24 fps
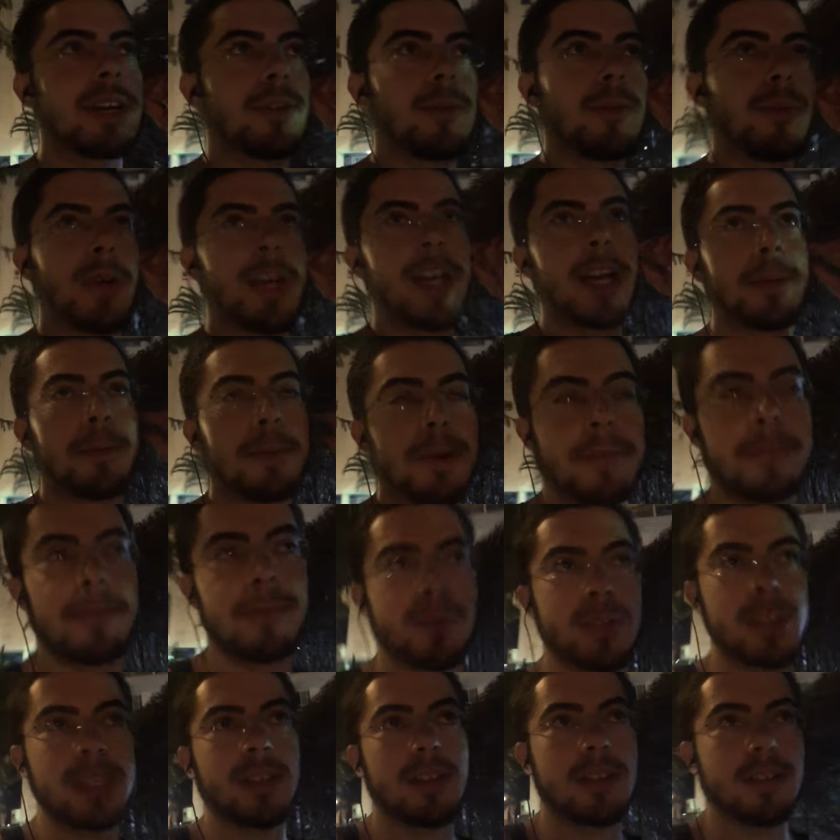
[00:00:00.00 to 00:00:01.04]
Wake up
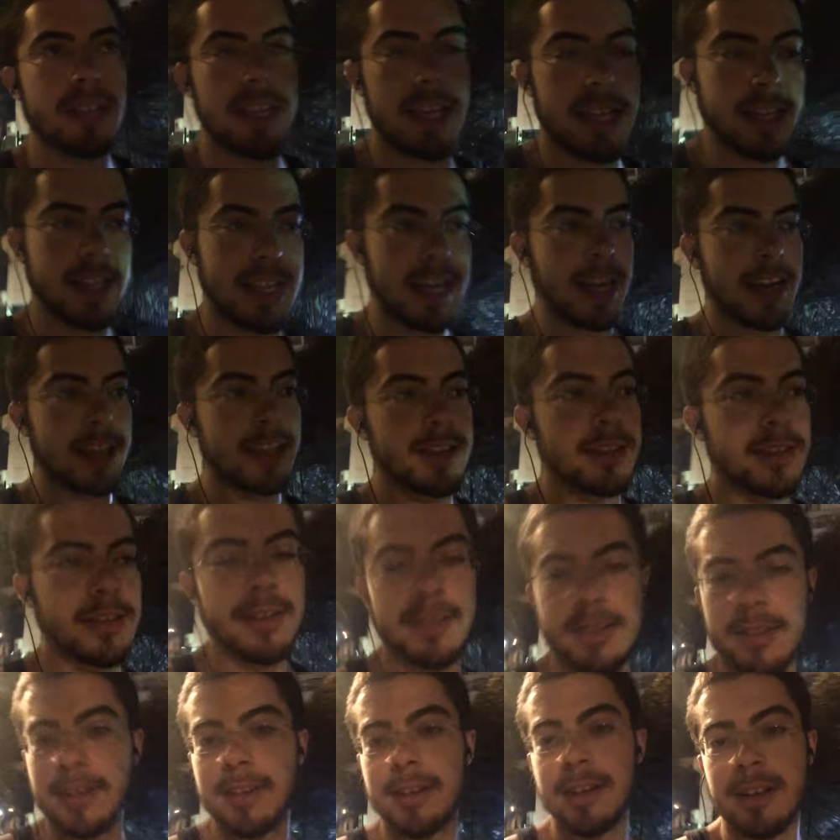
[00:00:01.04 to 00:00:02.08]
every single day at 9,
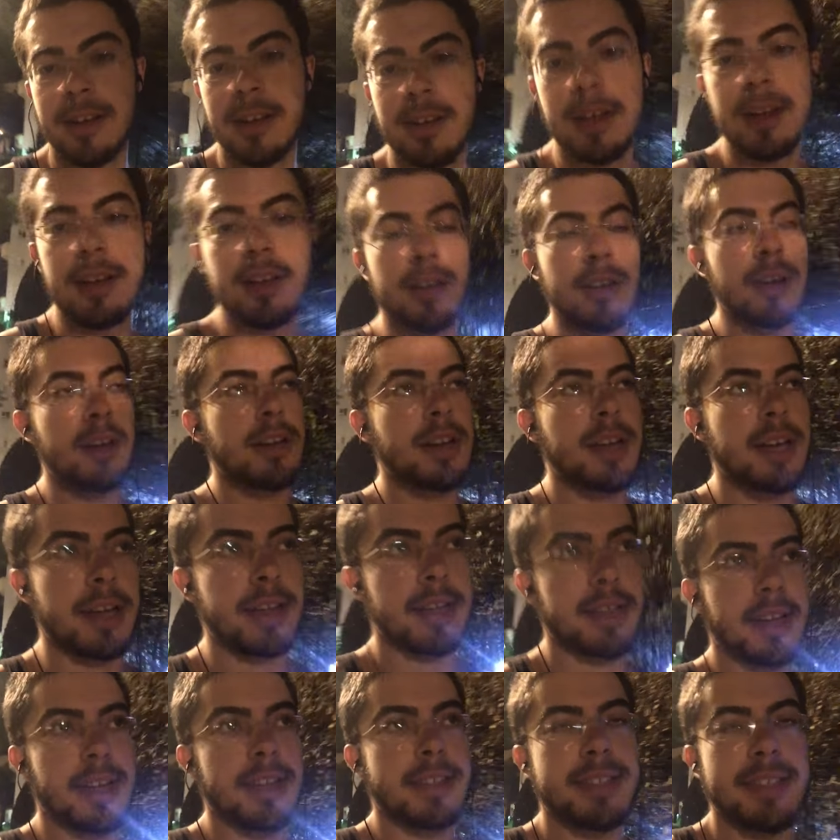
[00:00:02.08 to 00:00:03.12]

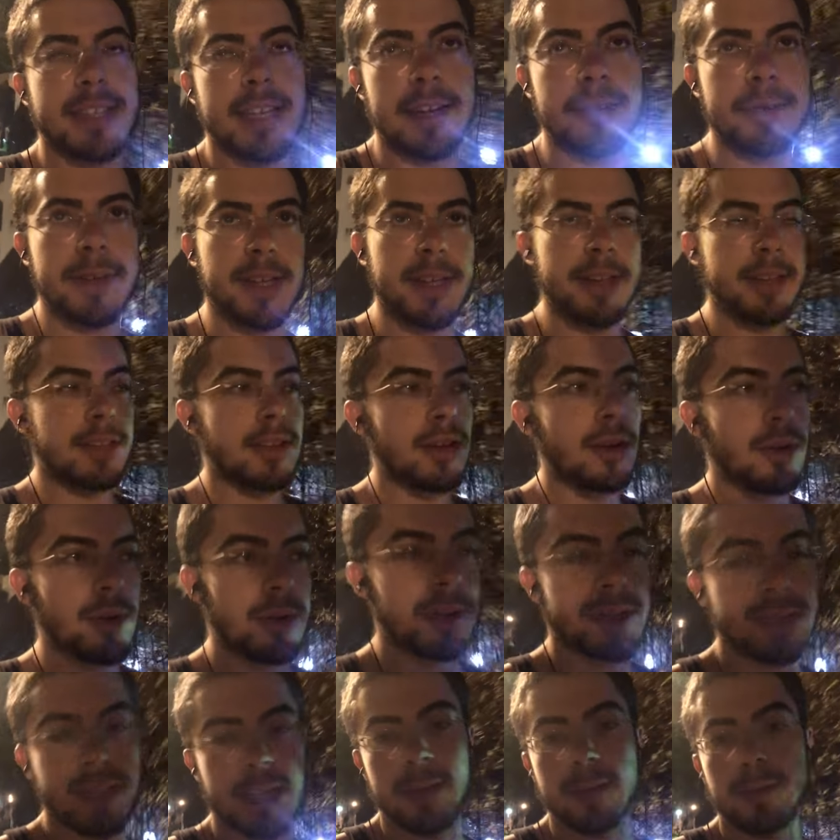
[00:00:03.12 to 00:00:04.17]
at 7, go to
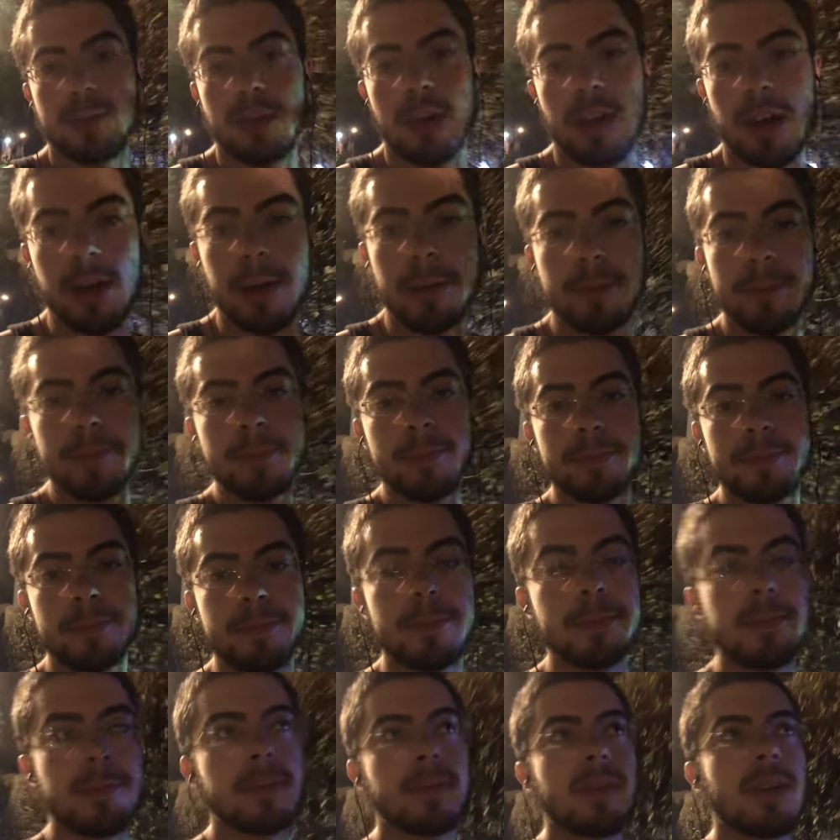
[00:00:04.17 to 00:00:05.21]
the same job.
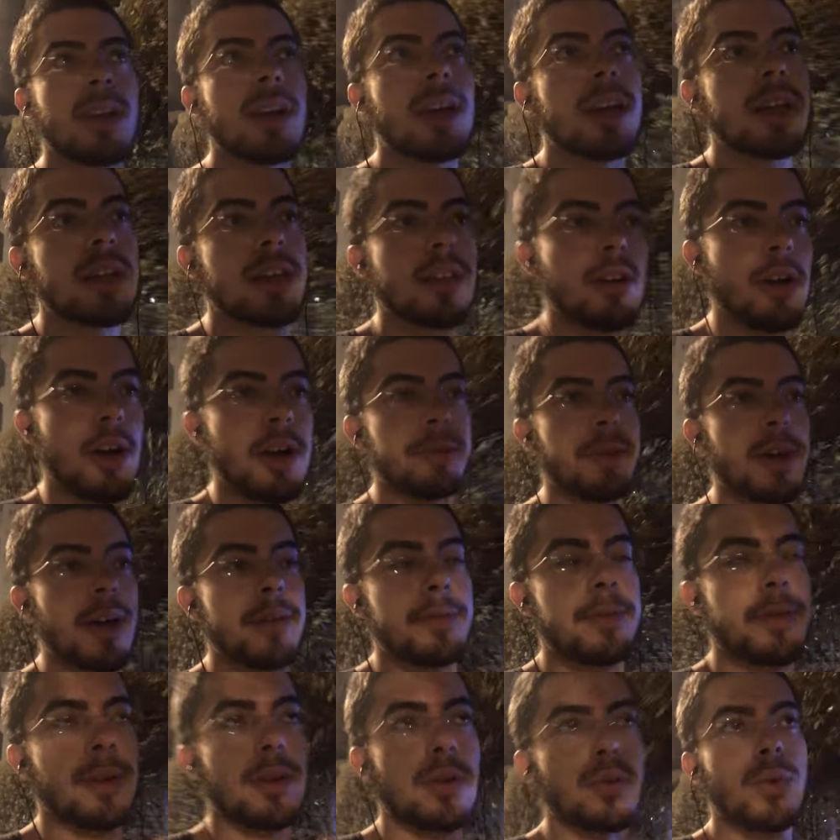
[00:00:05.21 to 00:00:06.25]

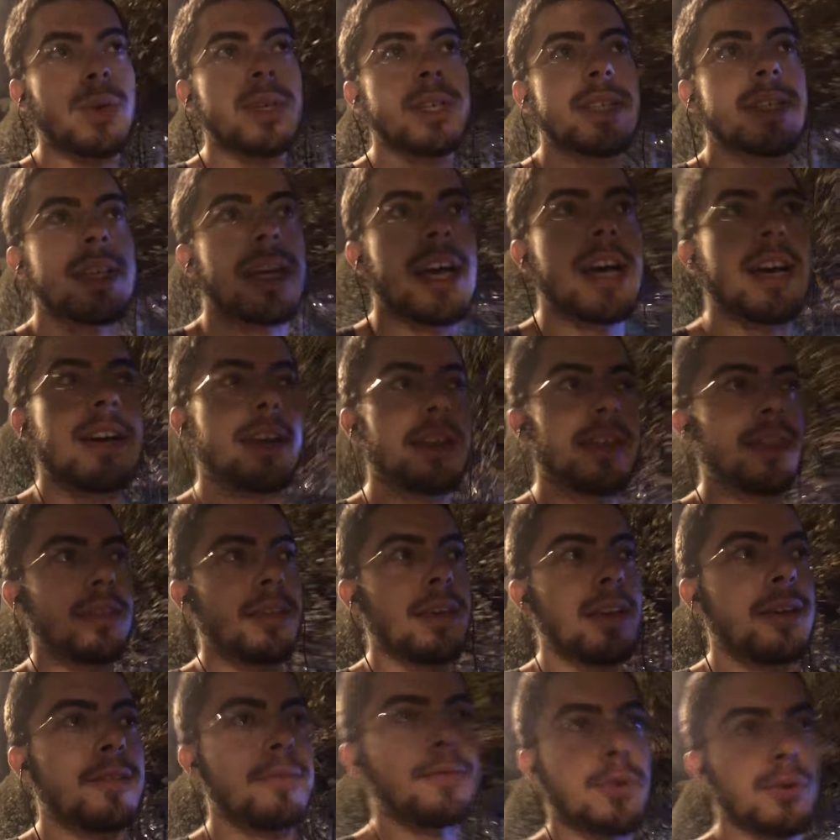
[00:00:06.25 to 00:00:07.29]
I've always had a
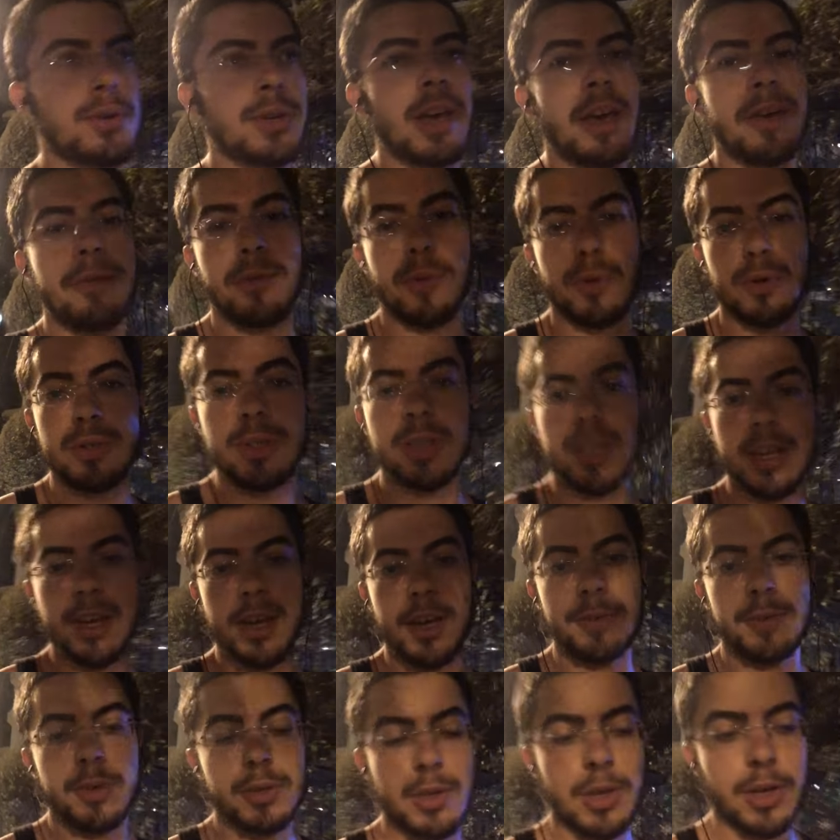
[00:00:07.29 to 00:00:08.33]
thing for diversity.
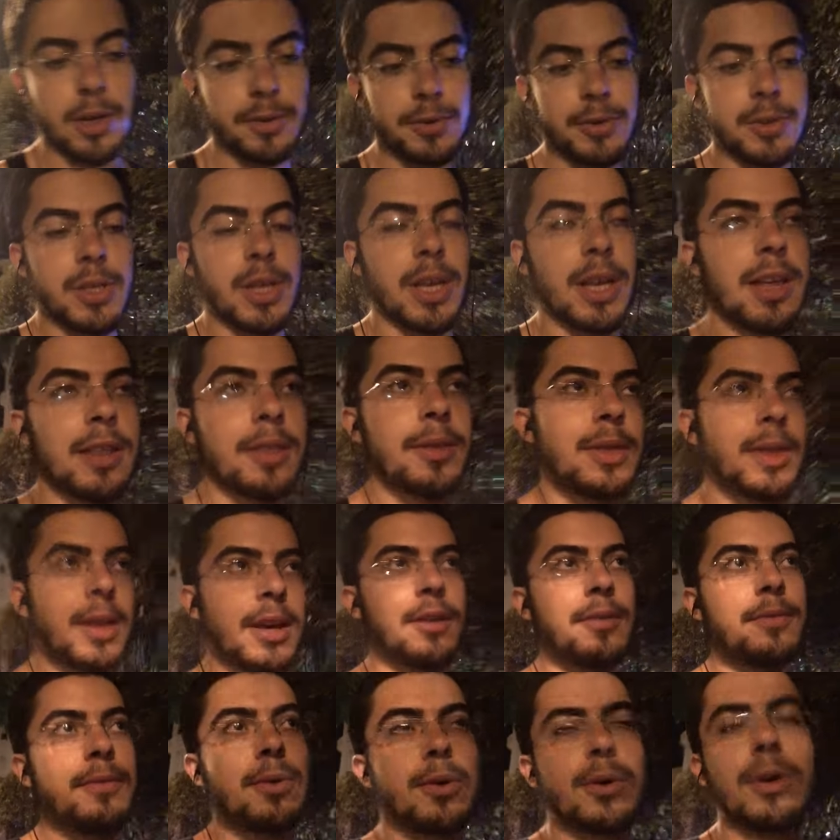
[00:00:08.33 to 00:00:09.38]
I've always had a
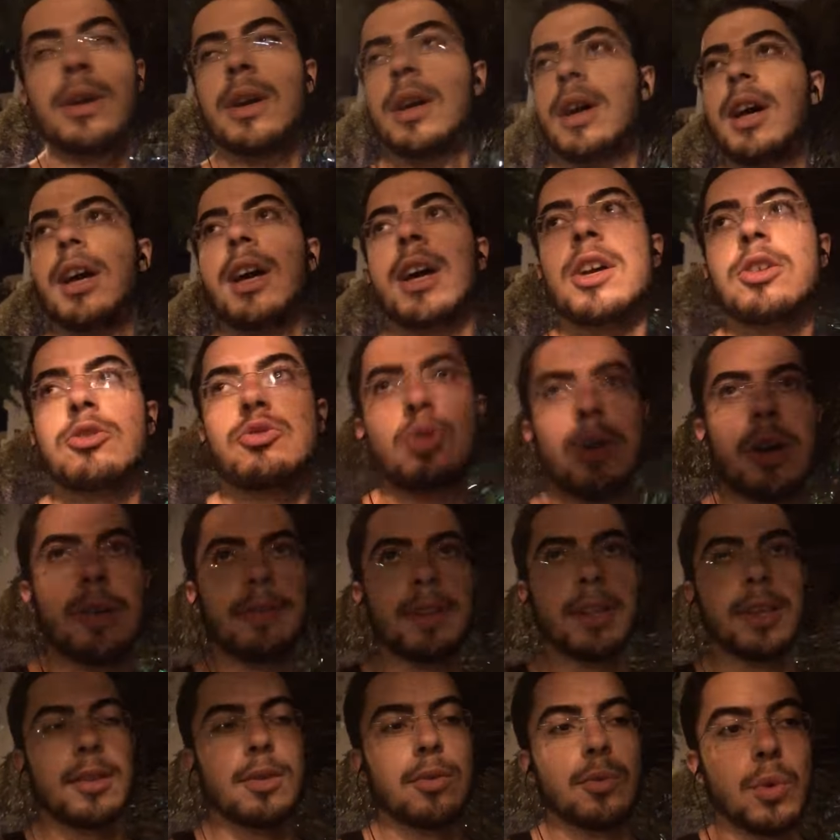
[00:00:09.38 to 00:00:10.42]
thing for
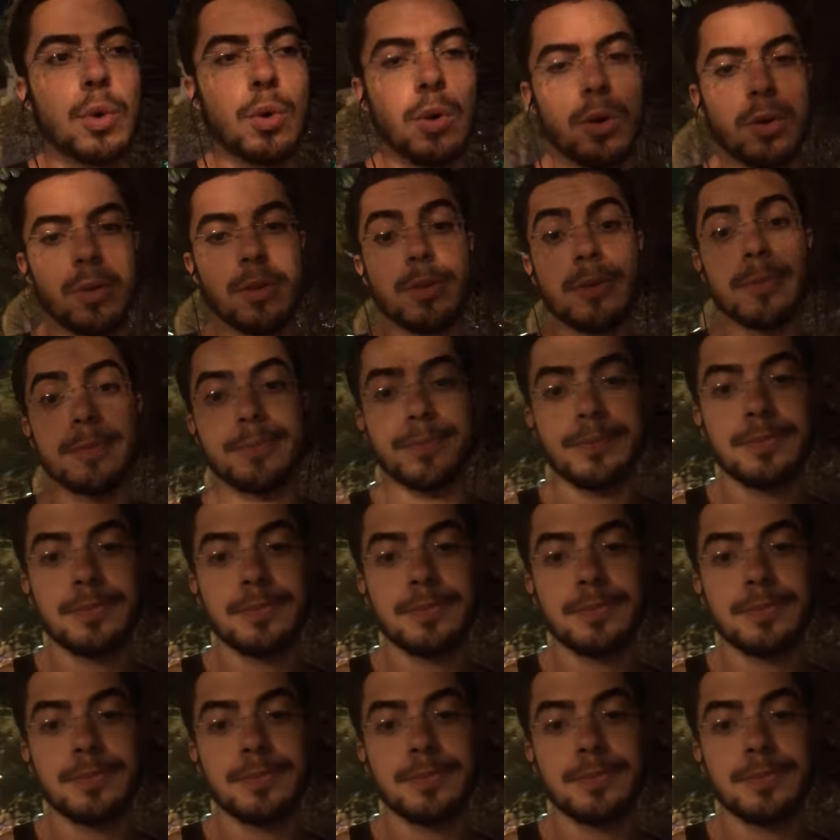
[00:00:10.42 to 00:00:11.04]
traveling the world.